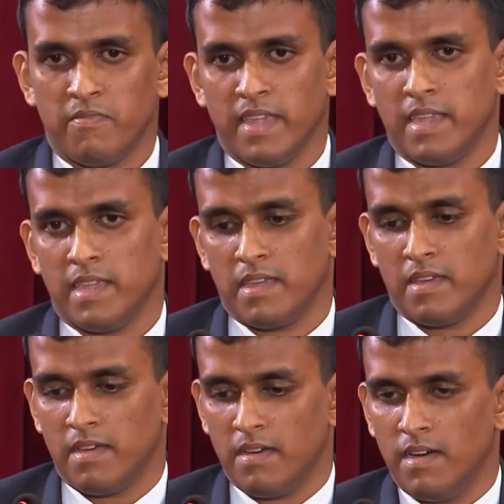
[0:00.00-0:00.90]
We,
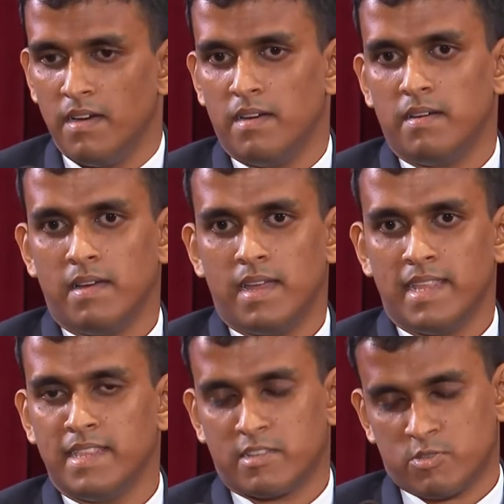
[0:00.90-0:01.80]
uh,
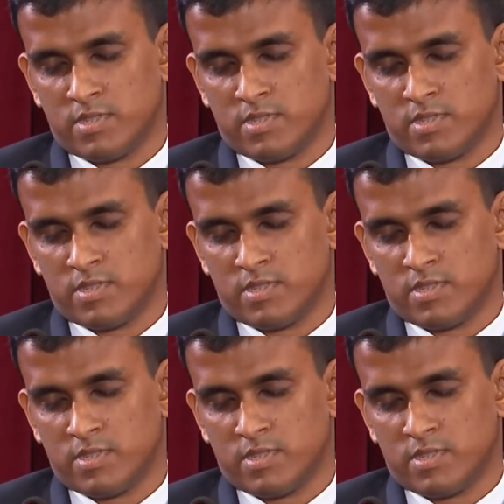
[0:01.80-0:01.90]
in the